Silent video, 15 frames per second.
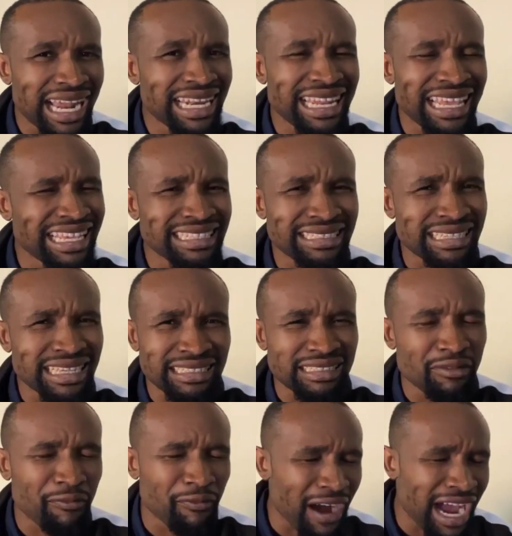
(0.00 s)
and
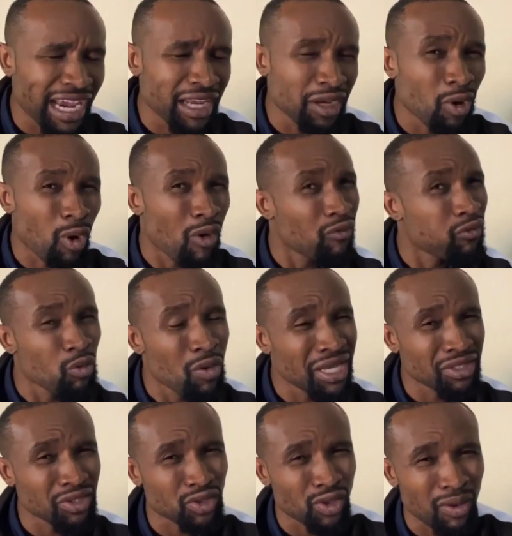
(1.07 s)
intensifying of
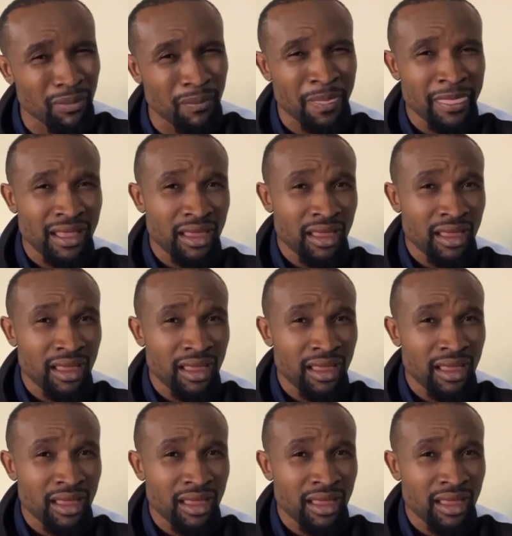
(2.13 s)
wisdom.